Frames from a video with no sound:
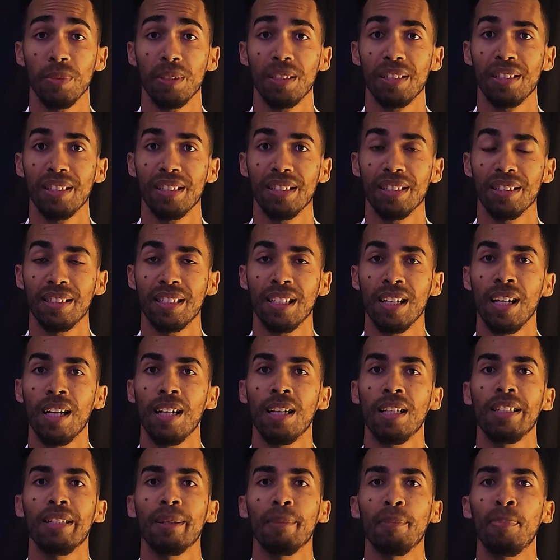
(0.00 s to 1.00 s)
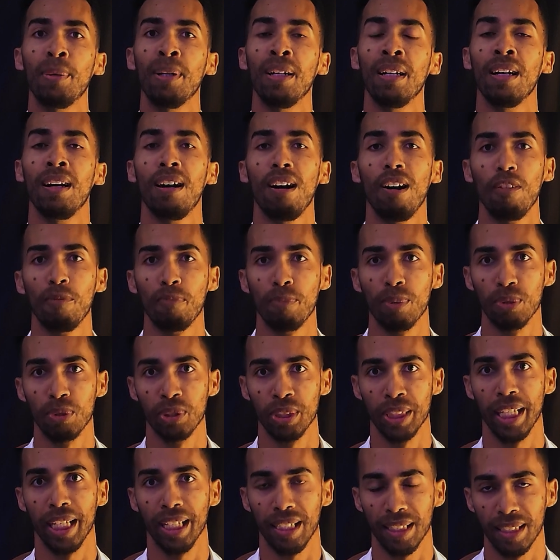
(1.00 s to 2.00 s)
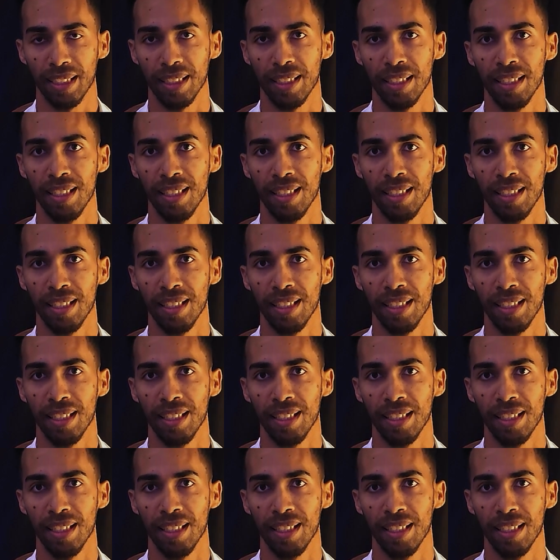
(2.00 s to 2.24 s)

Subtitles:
which is the pillar of protect.